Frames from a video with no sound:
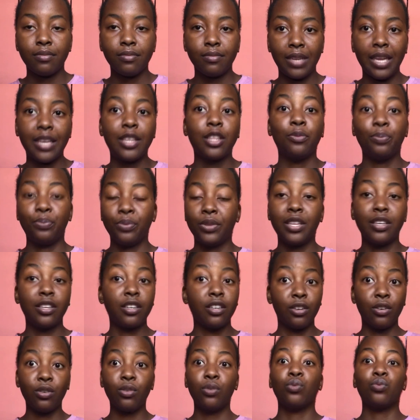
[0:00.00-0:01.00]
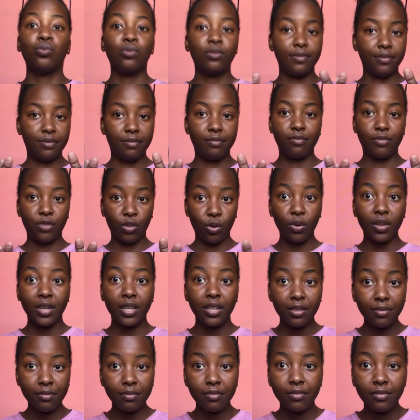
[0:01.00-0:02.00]
Like the girl who's
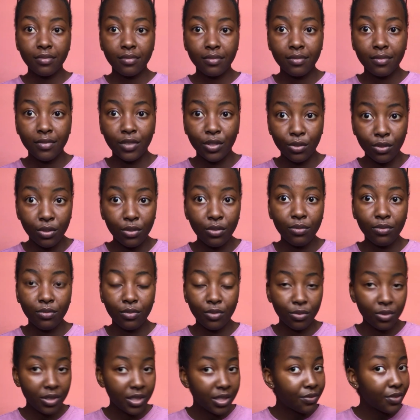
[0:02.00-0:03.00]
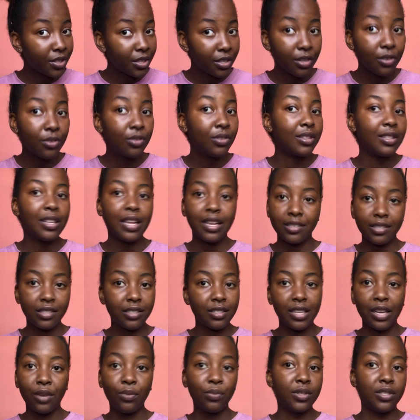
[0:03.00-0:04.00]
talking to you through this video,
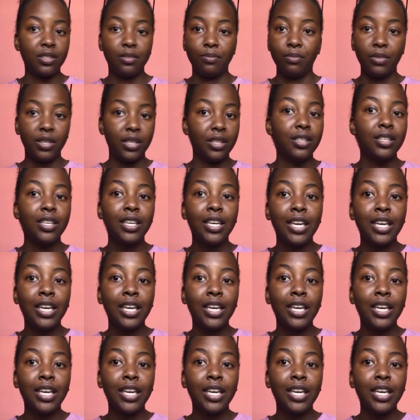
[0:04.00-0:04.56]
that wasn't me